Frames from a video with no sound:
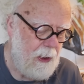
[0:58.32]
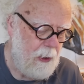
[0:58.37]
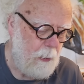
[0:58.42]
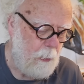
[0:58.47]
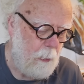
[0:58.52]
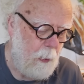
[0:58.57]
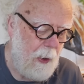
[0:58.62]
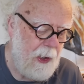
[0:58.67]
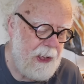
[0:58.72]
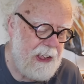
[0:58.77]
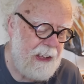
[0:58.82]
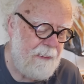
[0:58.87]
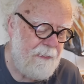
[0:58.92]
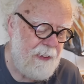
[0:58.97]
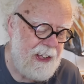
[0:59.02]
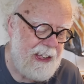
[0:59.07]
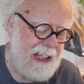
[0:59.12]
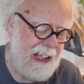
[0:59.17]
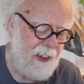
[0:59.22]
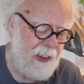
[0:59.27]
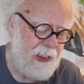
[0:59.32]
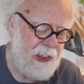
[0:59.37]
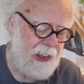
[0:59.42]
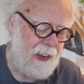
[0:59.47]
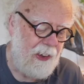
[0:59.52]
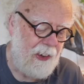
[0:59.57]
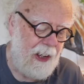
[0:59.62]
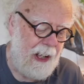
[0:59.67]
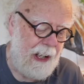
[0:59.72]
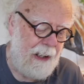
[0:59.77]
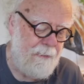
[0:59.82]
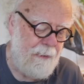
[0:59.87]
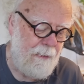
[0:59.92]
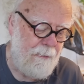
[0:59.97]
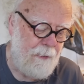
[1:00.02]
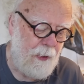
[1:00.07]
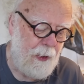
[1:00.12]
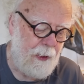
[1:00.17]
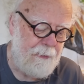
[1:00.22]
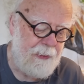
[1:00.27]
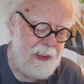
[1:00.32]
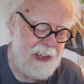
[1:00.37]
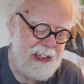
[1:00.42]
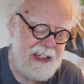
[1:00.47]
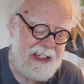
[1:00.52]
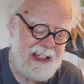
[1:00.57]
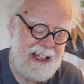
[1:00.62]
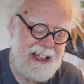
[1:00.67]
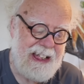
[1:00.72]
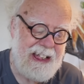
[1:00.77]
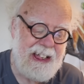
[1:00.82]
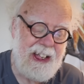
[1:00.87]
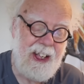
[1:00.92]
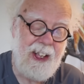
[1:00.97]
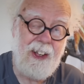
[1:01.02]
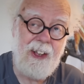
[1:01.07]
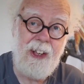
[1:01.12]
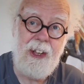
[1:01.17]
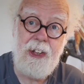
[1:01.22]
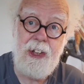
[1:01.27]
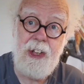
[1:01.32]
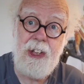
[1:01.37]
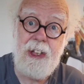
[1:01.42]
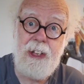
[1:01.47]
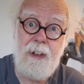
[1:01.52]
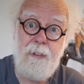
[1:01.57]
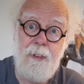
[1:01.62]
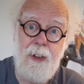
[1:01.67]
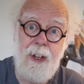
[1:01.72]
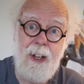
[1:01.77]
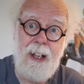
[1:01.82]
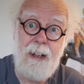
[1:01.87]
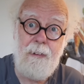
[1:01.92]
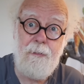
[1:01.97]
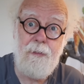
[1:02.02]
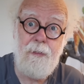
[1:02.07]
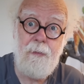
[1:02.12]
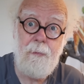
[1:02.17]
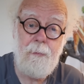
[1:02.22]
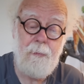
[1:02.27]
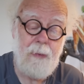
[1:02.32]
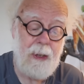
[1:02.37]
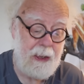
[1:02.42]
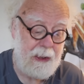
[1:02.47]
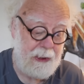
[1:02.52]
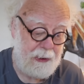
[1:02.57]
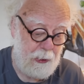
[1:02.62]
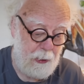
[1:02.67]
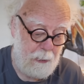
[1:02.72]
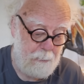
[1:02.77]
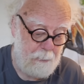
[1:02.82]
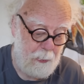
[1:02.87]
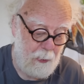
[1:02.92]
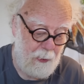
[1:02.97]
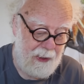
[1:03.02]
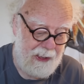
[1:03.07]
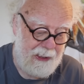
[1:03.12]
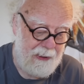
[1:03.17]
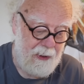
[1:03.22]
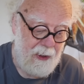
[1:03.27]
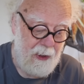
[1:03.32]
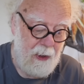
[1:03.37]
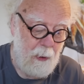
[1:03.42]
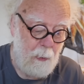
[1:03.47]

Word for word: What if intelligent life evolved to stay silent to survive? Good point.